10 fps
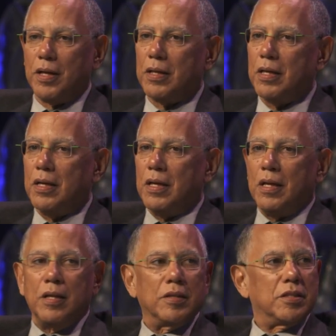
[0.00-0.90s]
The Times
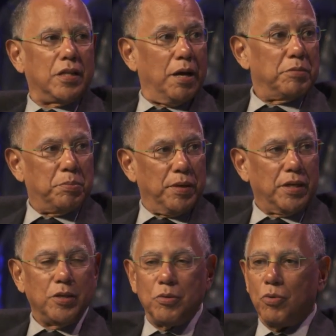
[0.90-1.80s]
Picayune. The Times
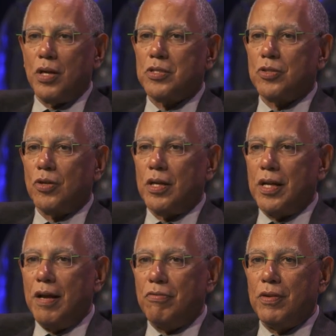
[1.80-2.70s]
Picayune, where I started.
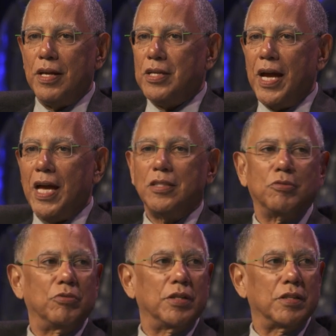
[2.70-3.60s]
Every, you had to
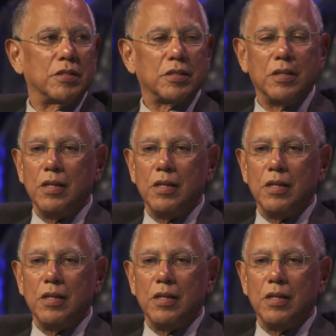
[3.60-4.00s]
read us.